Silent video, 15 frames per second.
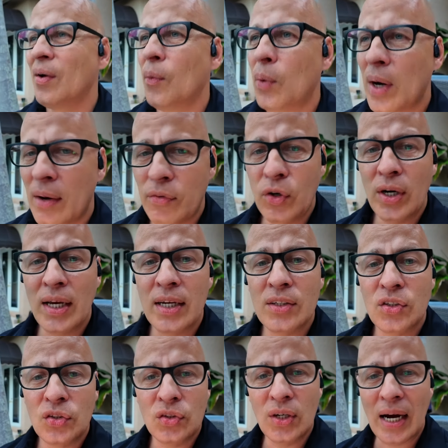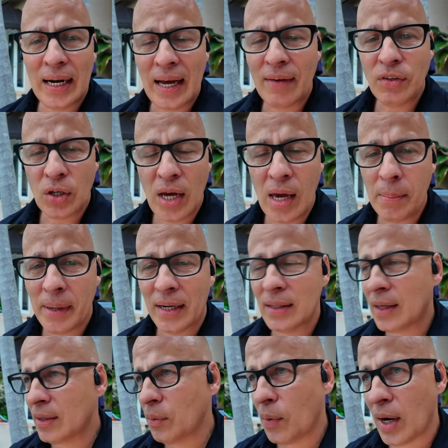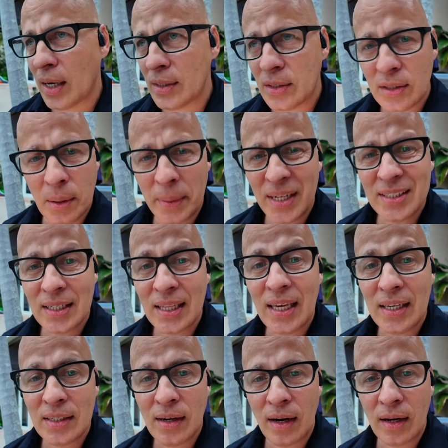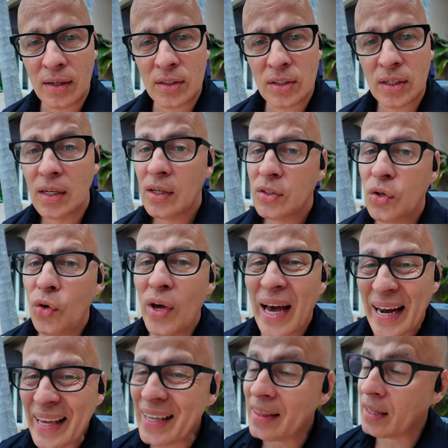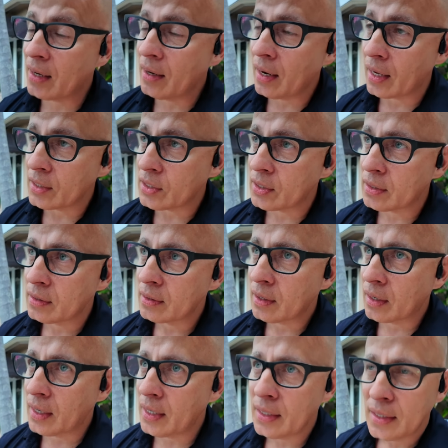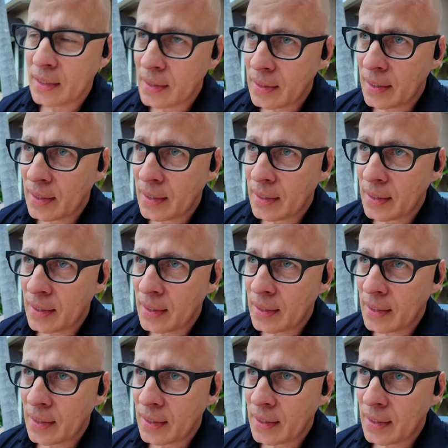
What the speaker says: Whatever it is, you got to have your game on. Otherwise, somebody's going to eat your lunch. So you got to eat their lunch. All right.